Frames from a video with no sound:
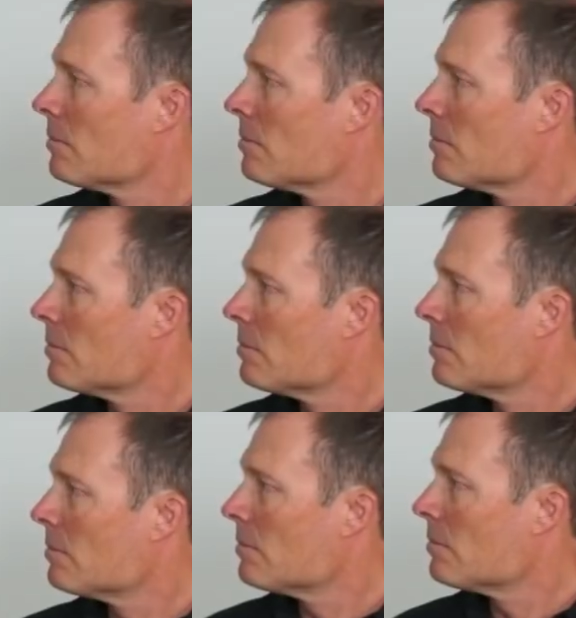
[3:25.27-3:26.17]

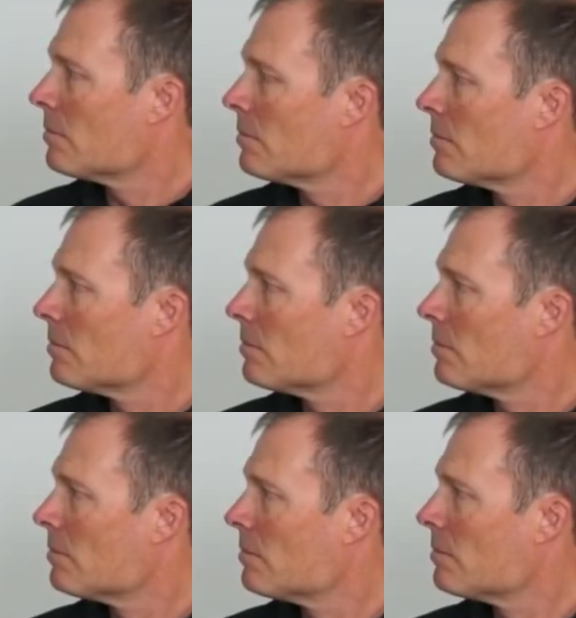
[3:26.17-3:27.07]

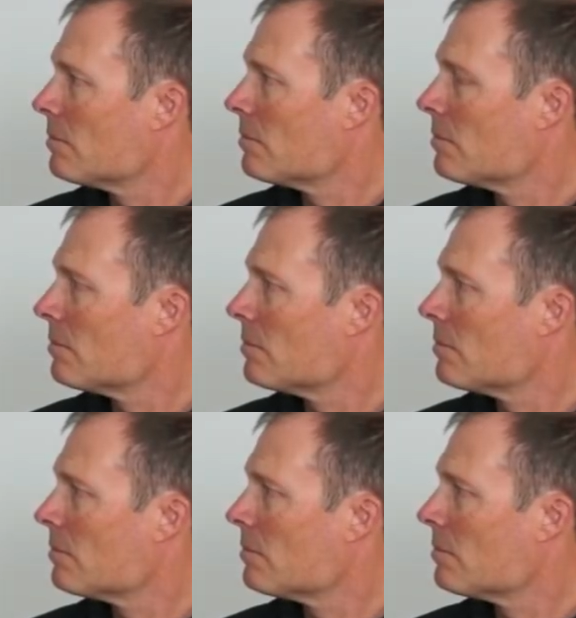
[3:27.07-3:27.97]

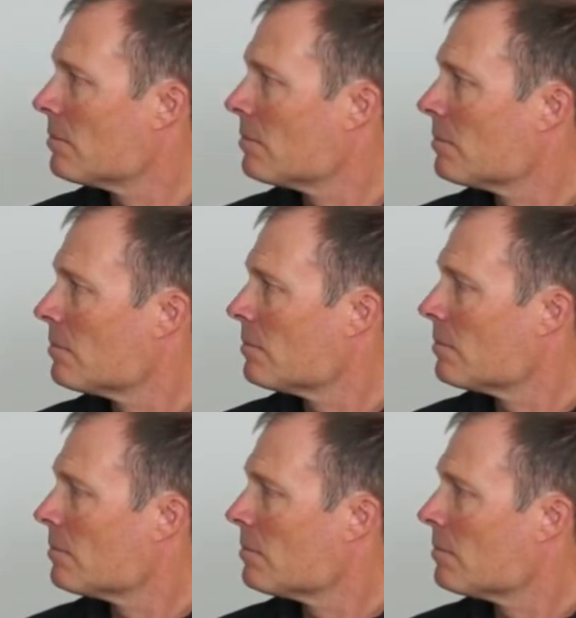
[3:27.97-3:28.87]

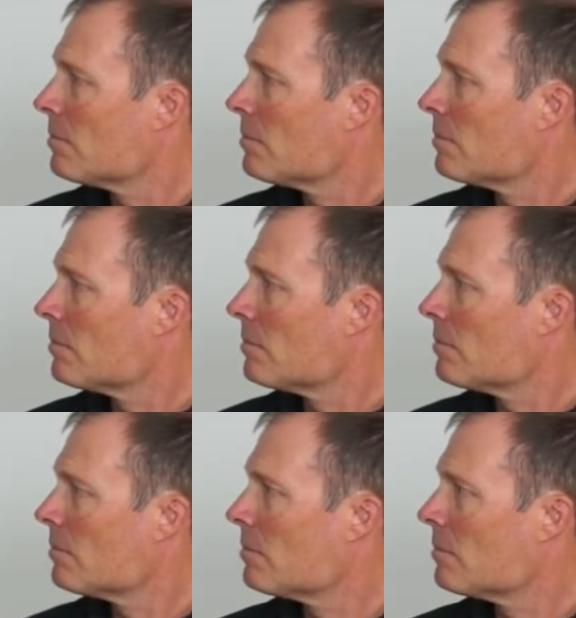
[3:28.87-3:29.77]

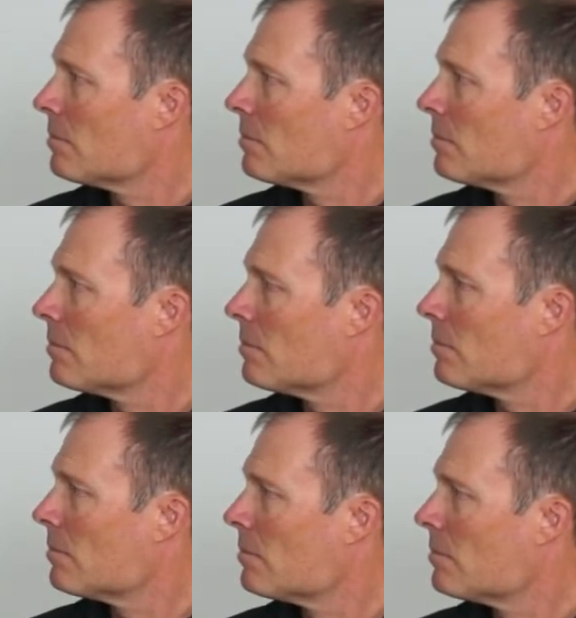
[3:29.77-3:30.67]

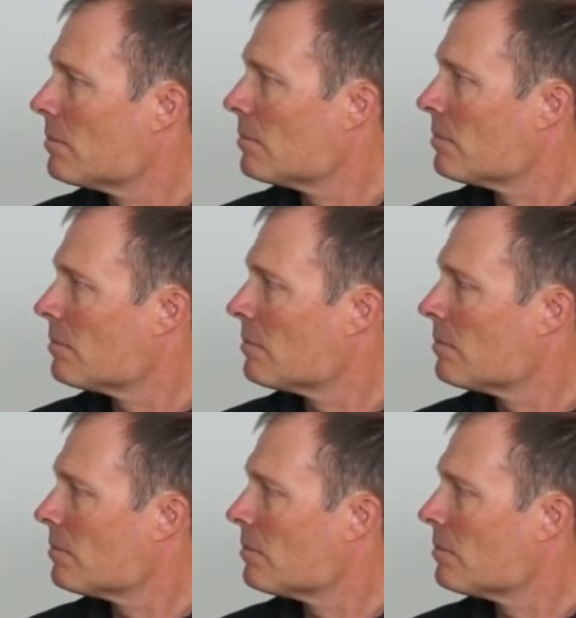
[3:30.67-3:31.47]
No words are spoken by the person on screen.